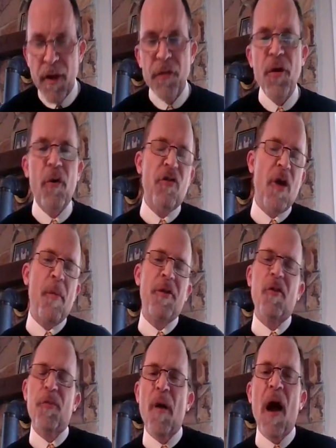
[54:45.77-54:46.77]
Though some of
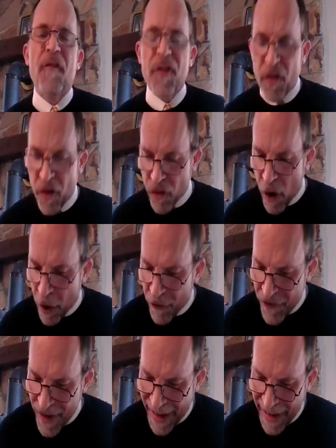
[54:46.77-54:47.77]
those prophecies are
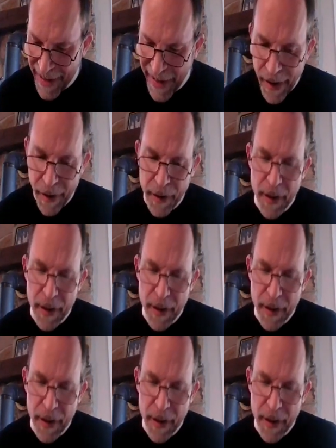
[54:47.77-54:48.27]
vague,